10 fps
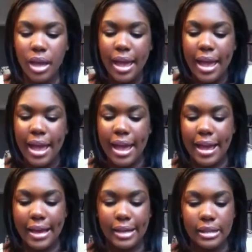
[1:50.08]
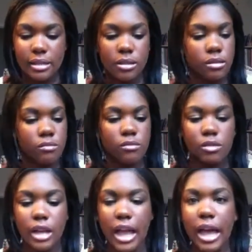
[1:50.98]
And I
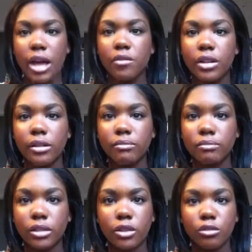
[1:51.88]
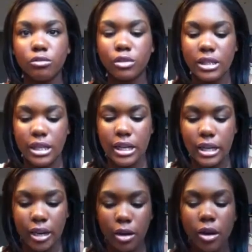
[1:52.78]
have a little receipt in here,
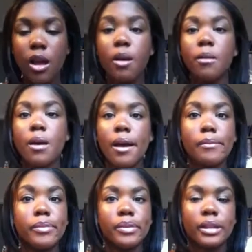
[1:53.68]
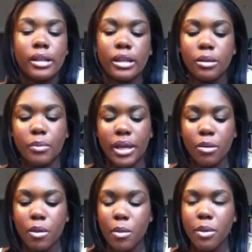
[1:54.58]
in the big
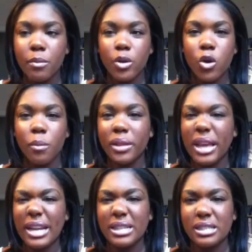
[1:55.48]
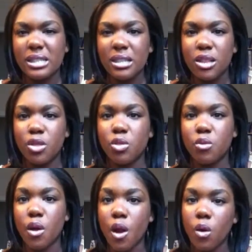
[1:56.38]
compartment, but normally I just throw
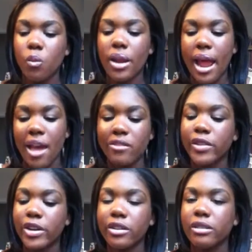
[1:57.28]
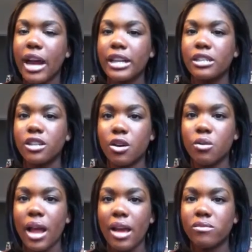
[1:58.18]
whatever I don't
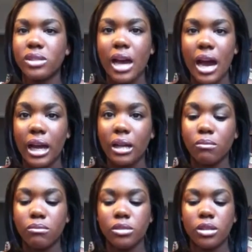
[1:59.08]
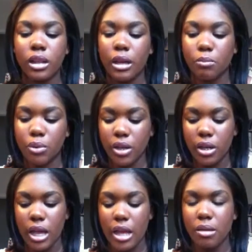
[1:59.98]
have time to like put
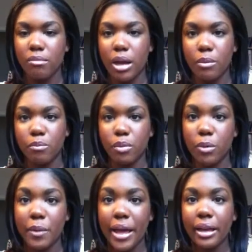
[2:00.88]
in my book bag.